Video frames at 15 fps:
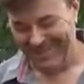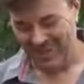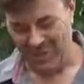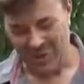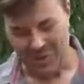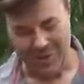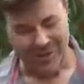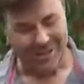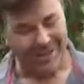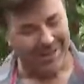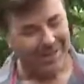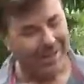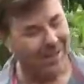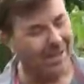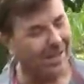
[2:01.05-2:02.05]
it's all good.
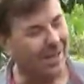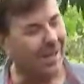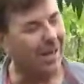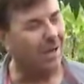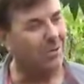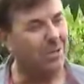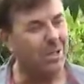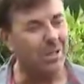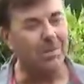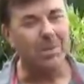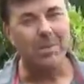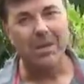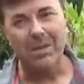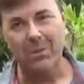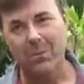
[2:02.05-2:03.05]
How deep you
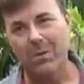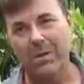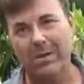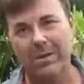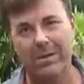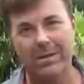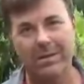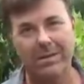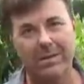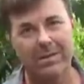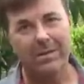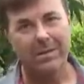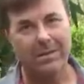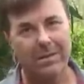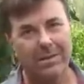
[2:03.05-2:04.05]
make the water,
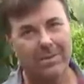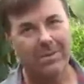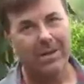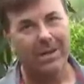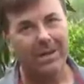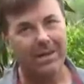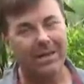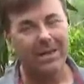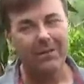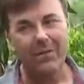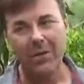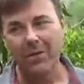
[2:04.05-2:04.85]
right? Like yeah. if